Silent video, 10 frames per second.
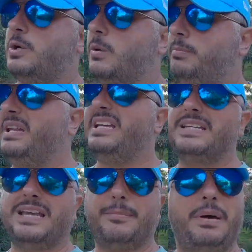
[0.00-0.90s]

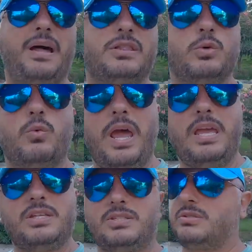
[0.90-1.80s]
complaining about the
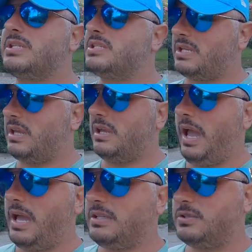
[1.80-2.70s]
way to the sea,
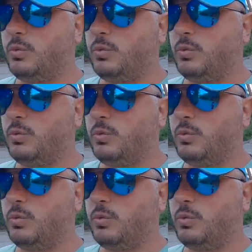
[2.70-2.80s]
and